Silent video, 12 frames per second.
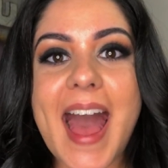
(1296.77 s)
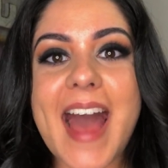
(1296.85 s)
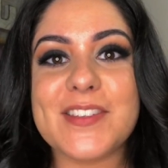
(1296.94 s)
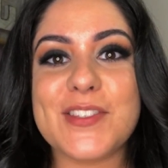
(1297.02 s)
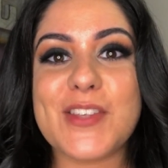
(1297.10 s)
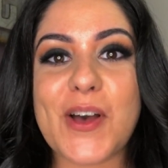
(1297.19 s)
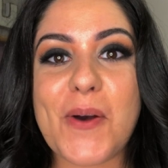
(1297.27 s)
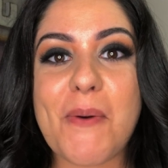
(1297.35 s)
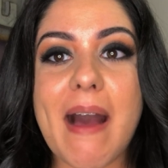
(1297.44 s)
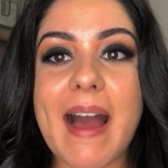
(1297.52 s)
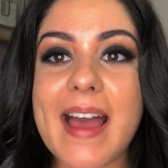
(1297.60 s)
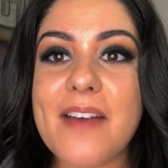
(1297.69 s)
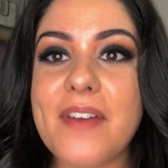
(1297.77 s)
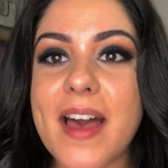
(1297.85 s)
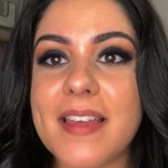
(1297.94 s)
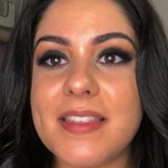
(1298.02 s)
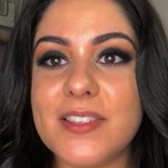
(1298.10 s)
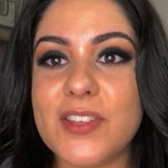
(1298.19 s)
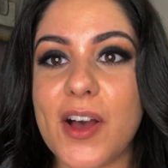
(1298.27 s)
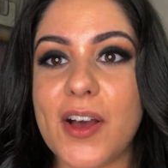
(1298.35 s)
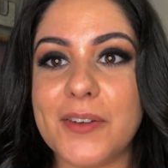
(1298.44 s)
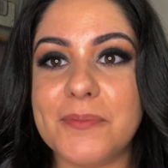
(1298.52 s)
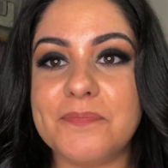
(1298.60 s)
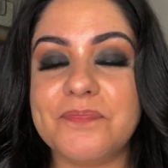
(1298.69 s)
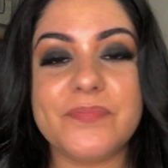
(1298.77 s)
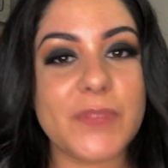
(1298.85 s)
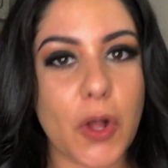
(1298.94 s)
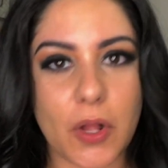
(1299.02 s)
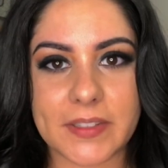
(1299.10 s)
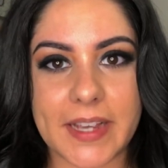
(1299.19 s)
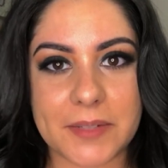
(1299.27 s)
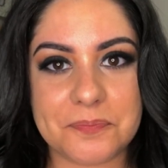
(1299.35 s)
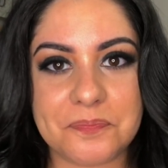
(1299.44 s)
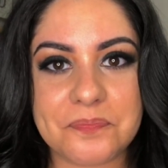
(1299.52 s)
So I have had these on all day.